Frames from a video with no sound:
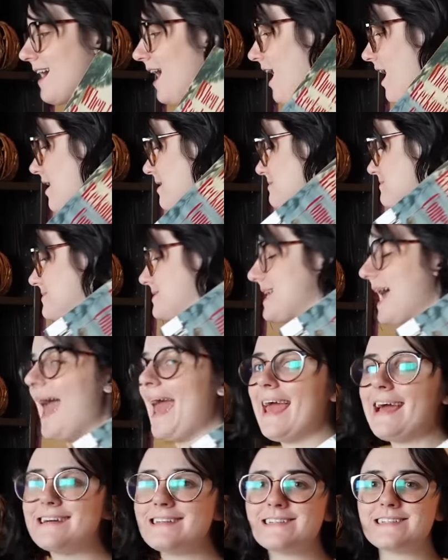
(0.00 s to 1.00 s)
Comes,
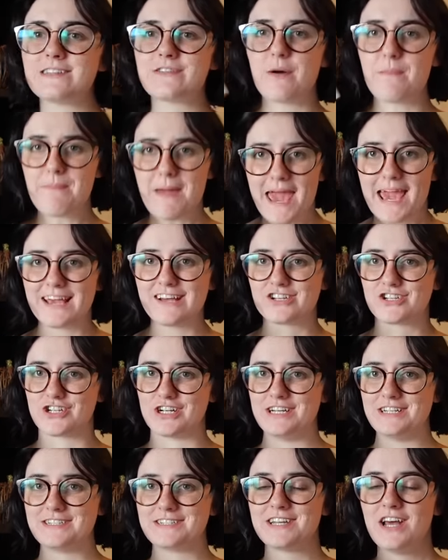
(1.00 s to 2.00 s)
and The
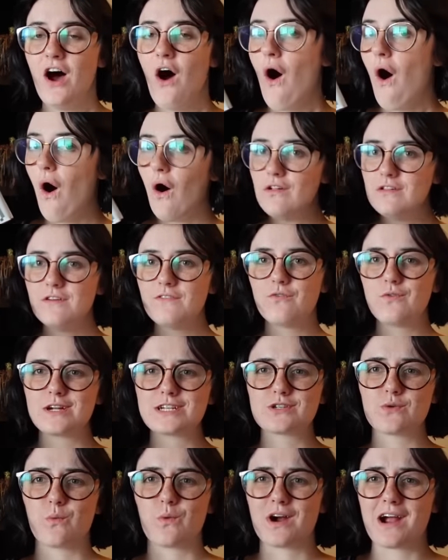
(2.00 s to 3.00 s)
Patient, all of
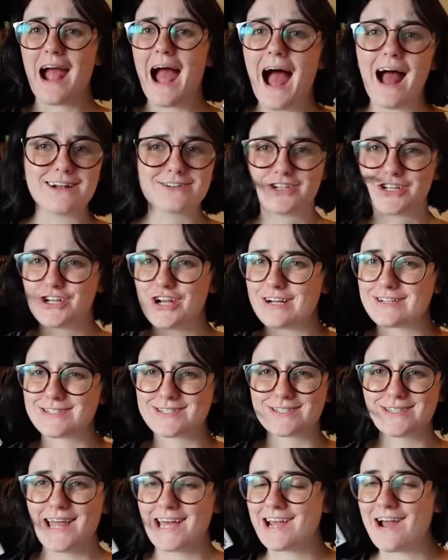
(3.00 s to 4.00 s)
which were
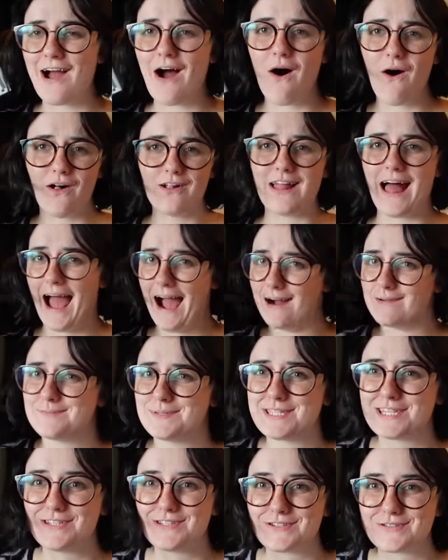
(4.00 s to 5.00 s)
just like all
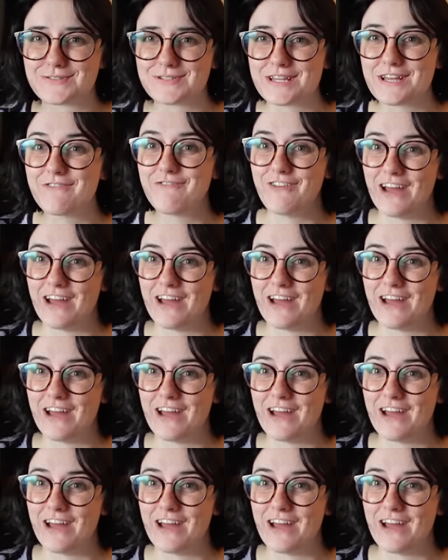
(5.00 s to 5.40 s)
absolutely